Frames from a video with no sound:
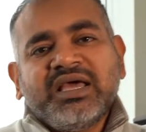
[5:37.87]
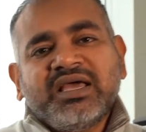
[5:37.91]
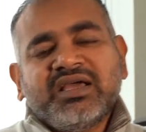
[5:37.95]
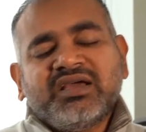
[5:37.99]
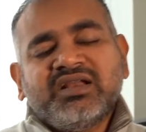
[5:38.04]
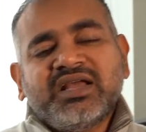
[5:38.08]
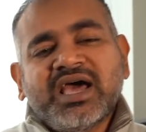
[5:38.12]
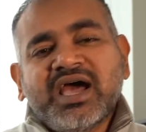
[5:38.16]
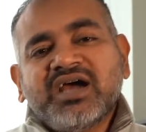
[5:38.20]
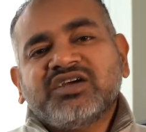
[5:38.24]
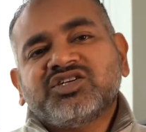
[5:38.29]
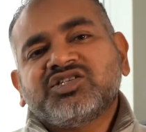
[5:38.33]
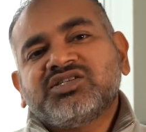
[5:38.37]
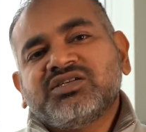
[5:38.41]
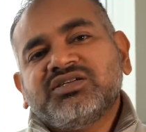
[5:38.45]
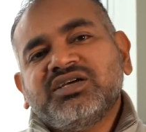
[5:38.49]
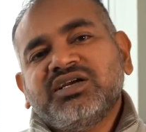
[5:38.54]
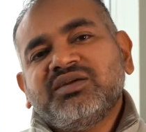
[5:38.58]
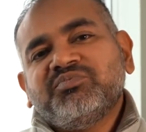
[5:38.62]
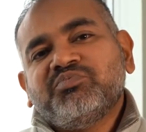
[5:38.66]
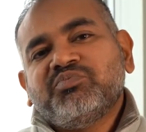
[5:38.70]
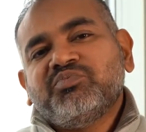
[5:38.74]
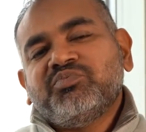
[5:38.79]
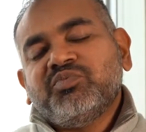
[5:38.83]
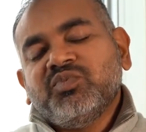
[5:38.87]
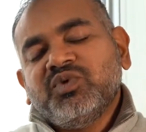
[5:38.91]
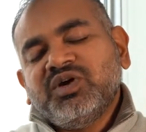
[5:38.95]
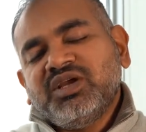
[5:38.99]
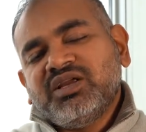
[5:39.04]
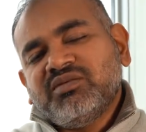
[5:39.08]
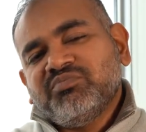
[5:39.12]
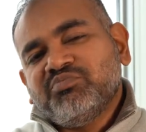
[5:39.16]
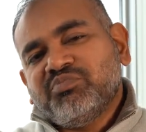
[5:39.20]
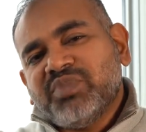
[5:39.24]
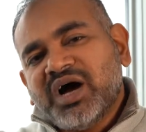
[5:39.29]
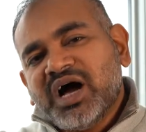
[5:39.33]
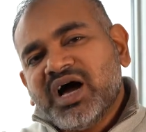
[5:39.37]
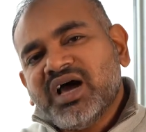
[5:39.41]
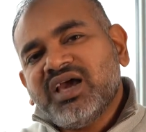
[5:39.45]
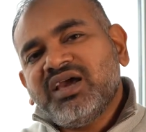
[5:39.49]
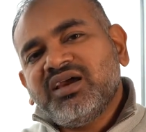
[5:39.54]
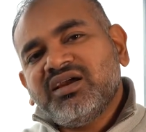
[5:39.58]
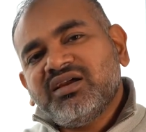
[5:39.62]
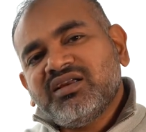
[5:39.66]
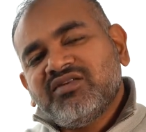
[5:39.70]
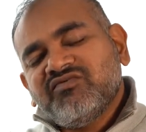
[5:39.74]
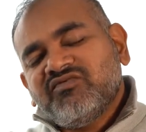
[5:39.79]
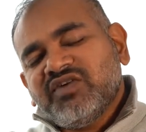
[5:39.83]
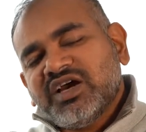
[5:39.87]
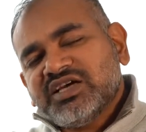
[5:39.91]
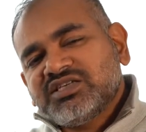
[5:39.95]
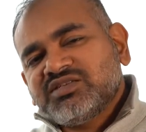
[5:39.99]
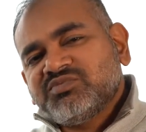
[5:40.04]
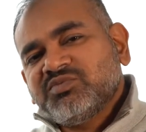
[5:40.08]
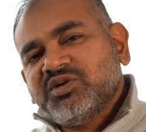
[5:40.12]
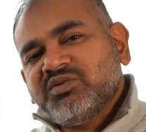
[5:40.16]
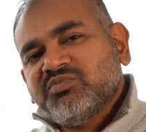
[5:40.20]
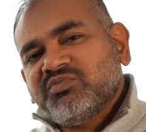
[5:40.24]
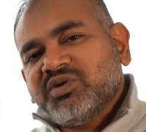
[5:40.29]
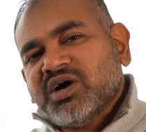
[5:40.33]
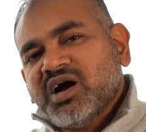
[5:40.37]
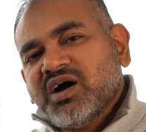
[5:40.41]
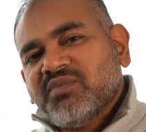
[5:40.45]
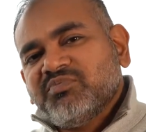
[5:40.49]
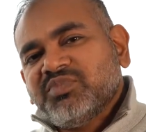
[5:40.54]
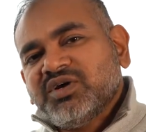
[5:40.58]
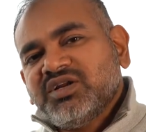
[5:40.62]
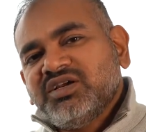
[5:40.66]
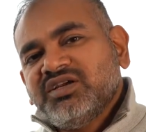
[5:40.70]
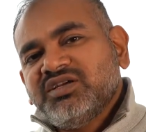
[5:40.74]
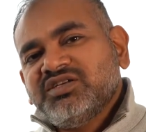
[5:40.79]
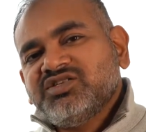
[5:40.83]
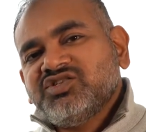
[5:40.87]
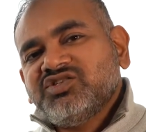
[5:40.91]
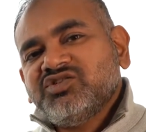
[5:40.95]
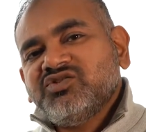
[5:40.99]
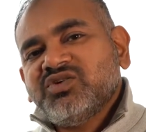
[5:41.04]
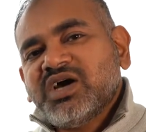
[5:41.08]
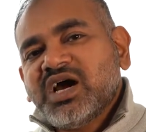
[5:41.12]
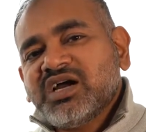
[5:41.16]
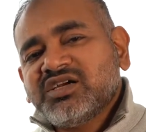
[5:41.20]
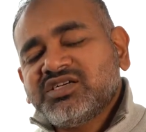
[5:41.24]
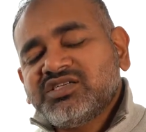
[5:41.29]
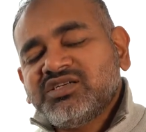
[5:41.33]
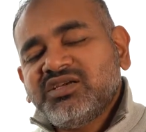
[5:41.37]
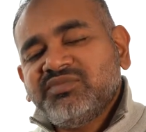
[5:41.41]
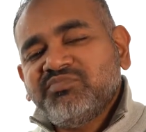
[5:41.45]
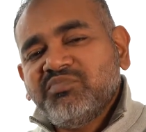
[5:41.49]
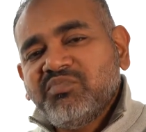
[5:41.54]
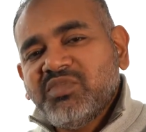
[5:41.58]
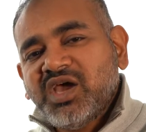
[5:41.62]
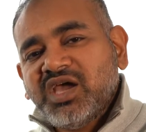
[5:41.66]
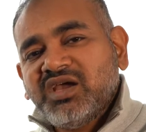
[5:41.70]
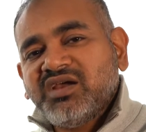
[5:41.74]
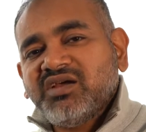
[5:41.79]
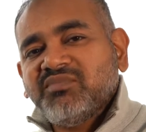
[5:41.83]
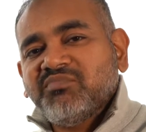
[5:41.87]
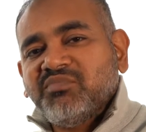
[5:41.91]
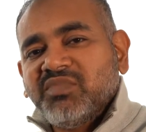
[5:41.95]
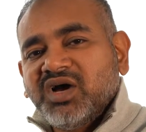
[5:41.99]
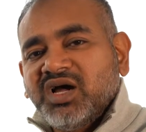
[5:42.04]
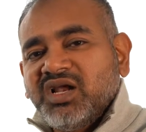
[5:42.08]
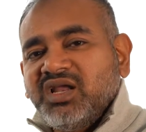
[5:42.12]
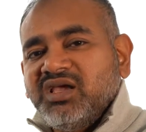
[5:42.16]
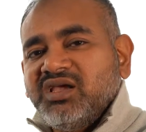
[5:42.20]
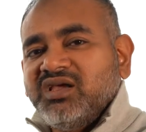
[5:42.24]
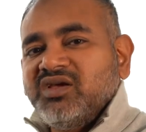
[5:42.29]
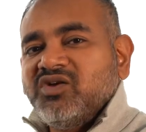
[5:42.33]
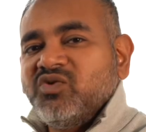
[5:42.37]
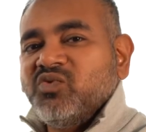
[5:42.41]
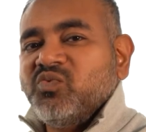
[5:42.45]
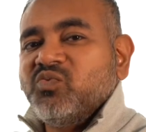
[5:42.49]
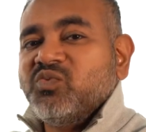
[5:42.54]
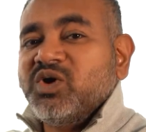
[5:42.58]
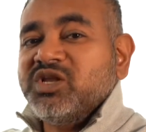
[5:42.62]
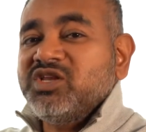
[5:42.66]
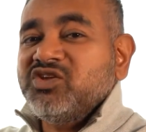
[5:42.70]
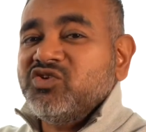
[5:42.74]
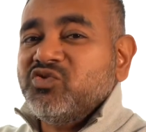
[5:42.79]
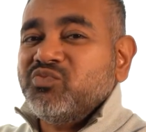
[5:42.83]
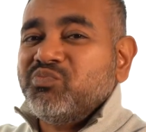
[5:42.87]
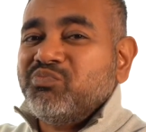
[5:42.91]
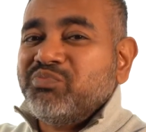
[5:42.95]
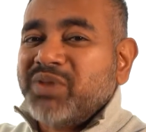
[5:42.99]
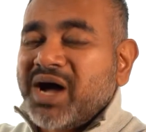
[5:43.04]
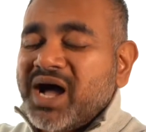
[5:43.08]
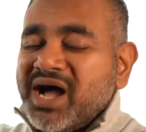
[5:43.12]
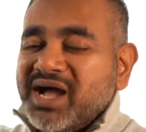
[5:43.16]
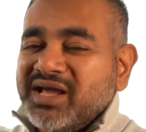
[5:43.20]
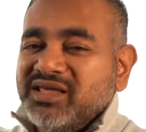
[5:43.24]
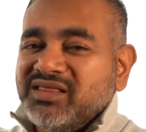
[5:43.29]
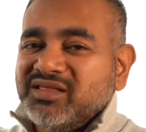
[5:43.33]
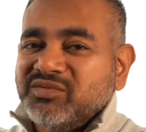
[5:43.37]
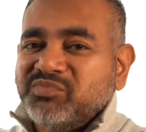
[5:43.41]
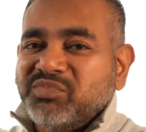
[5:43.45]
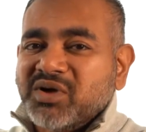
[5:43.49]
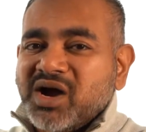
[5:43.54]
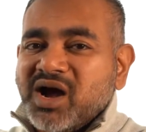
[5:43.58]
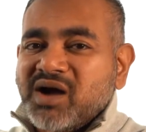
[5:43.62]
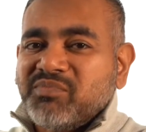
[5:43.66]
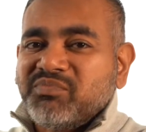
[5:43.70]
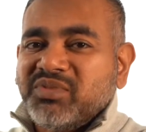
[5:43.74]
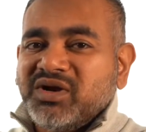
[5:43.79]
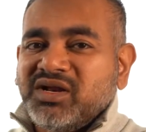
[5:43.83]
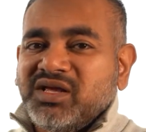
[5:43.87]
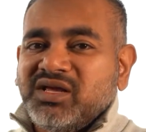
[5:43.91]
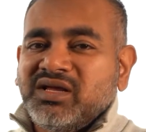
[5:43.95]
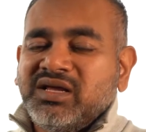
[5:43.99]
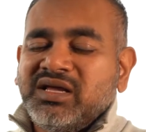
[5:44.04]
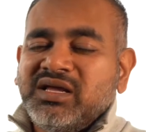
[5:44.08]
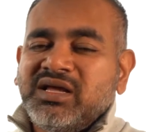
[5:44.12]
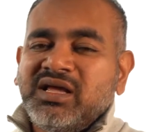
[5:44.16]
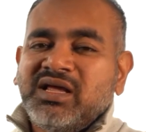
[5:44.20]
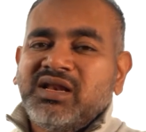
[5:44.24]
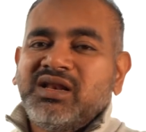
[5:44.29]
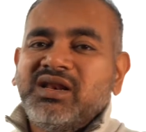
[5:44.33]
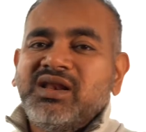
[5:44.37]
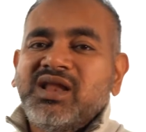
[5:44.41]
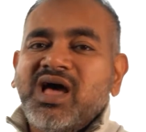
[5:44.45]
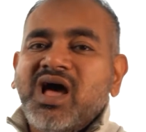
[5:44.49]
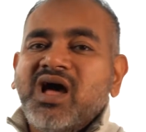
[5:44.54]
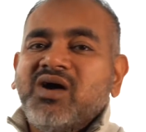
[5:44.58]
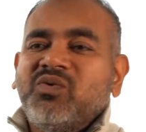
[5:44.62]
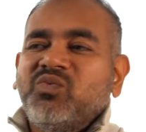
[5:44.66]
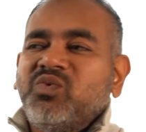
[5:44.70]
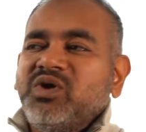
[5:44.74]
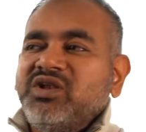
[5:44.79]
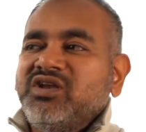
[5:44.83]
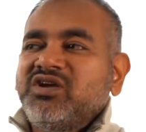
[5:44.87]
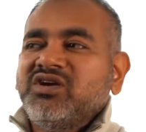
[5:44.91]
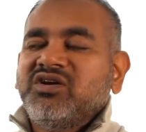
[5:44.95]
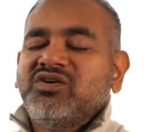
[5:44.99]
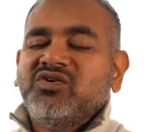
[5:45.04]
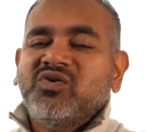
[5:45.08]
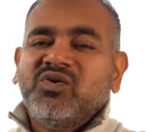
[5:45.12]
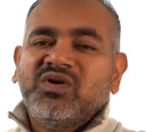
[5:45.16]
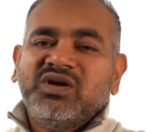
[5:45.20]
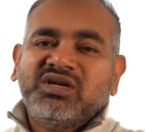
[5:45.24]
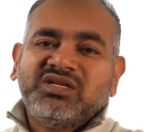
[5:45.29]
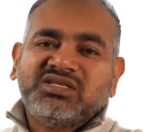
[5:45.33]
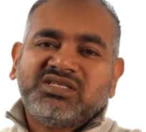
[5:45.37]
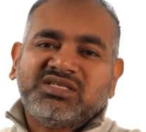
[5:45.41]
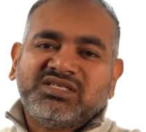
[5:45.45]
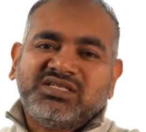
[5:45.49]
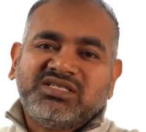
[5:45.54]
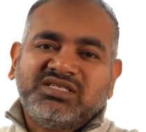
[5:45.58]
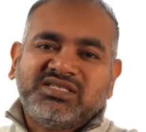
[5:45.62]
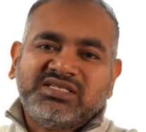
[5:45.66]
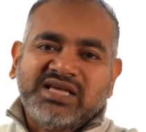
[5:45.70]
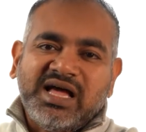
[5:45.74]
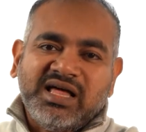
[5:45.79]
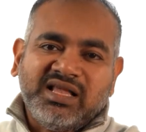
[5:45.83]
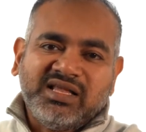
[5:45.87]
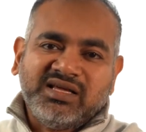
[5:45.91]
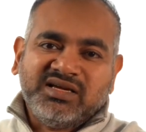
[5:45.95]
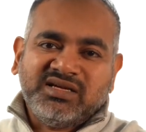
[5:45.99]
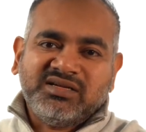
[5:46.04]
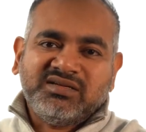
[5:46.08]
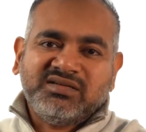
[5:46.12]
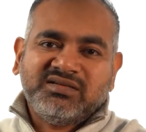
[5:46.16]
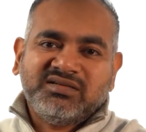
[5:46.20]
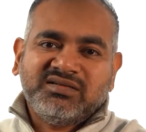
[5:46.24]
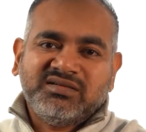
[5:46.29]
And actually, in buying investment properties, you actually make money when you buy the property, not when you're going to sell it.